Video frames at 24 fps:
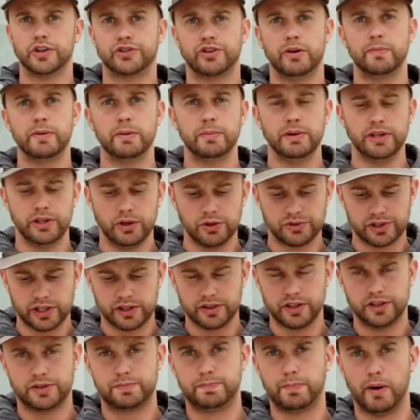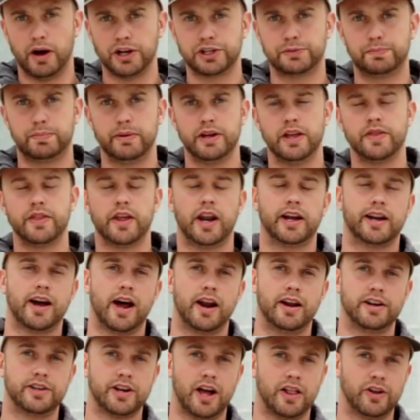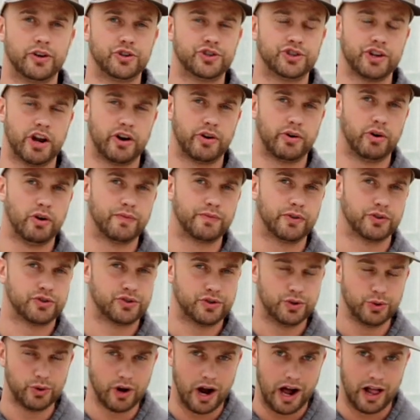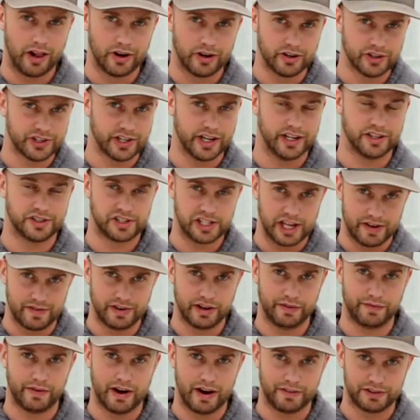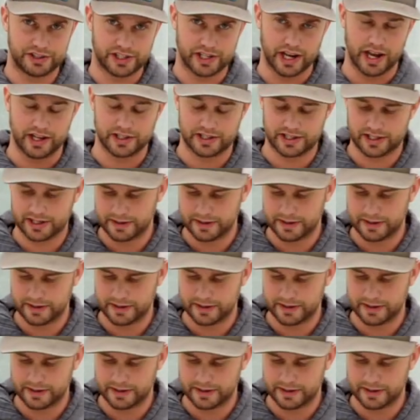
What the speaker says: So I'm gonna be using this bus bin that I got at Dollar General for $2.75.